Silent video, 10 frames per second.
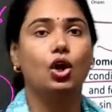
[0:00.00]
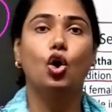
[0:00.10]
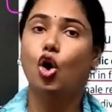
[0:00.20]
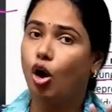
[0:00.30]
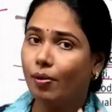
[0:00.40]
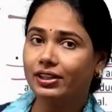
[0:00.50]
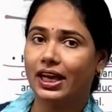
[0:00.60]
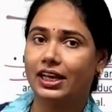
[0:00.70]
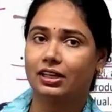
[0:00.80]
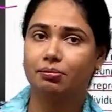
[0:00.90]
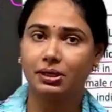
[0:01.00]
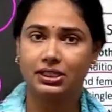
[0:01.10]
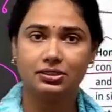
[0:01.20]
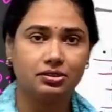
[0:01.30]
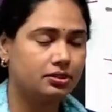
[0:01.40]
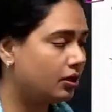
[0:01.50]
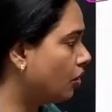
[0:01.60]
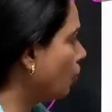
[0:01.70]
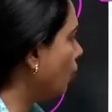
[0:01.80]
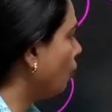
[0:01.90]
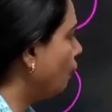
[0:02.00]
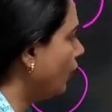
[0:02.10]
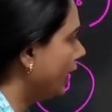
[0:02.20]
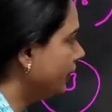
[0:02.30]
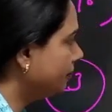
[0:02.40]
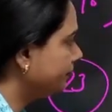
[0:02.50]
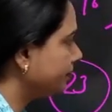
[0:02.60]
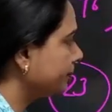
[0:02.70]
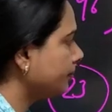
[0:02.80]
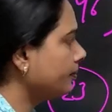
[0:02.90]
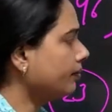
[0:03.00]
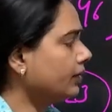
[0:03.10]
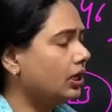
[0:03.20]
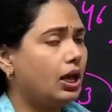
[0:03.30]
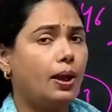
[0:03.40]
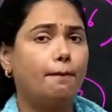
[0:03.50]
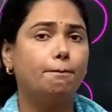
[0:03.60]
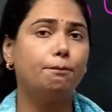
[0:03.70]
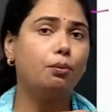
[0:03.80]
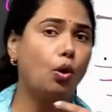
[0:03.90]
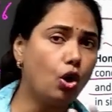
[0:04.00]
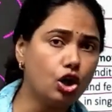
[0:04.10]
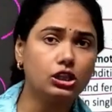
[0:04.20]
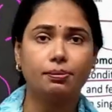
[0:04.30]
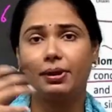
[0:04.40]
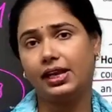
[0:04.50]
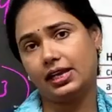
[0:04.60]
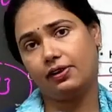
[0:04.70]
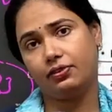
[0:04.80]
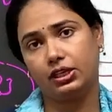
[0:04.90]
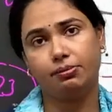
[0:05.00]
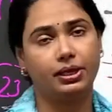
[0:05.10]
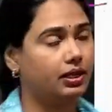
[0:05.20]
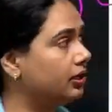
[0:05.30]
homothallic means when both male and female.